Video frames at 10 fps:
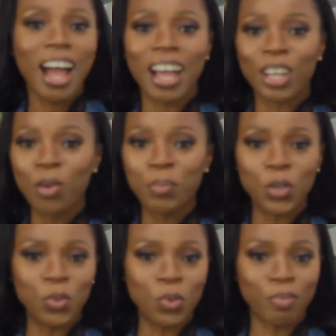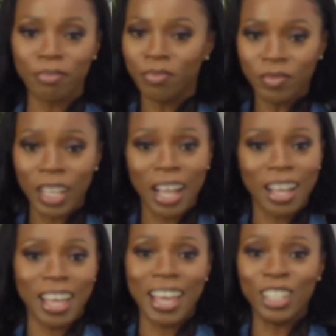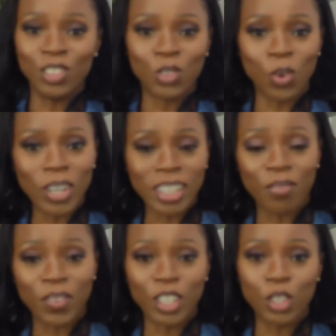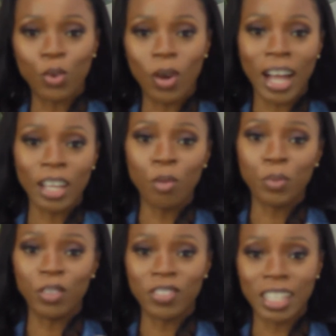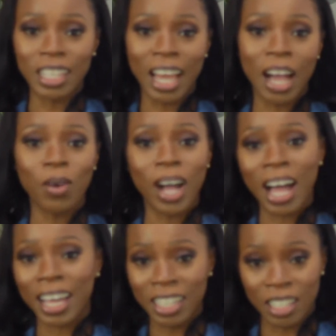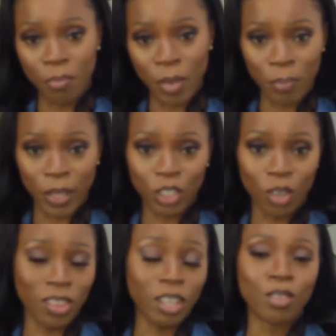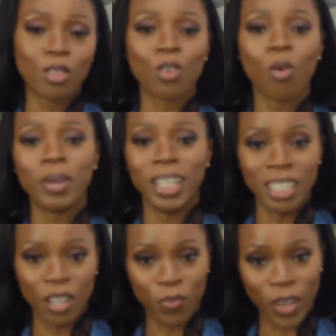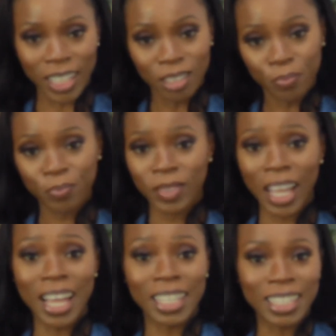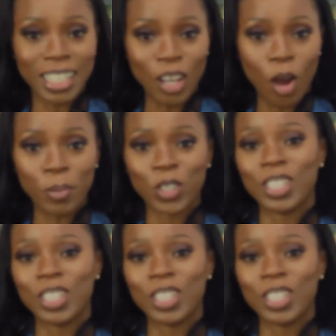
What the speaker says: I hope you enjoyed the video. I hope you've seen how I edit my picture. There's so many different editing options